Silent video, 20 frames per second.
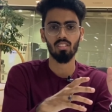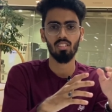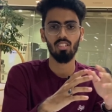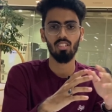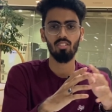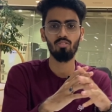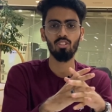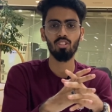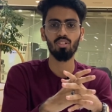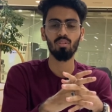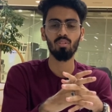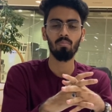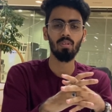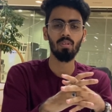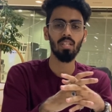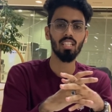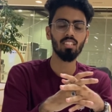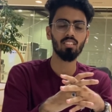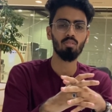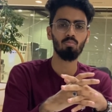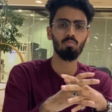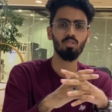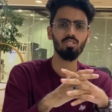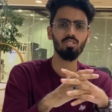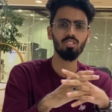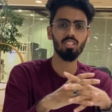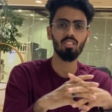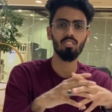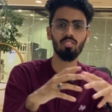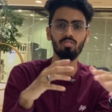If you could make the
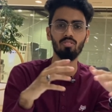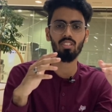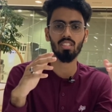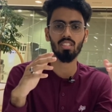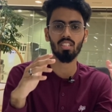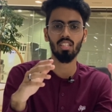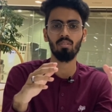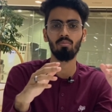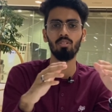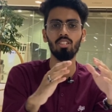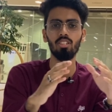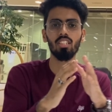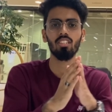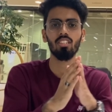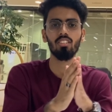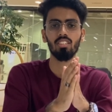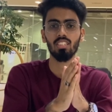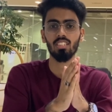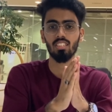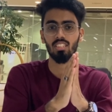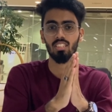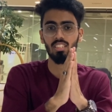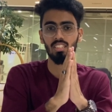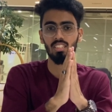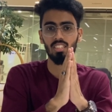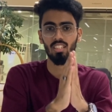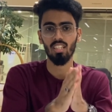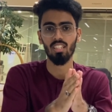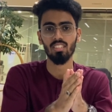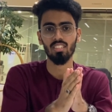most out of your time during your dissection
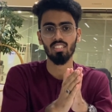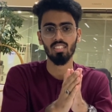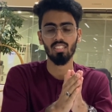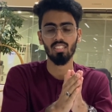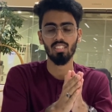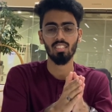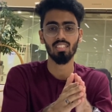classes,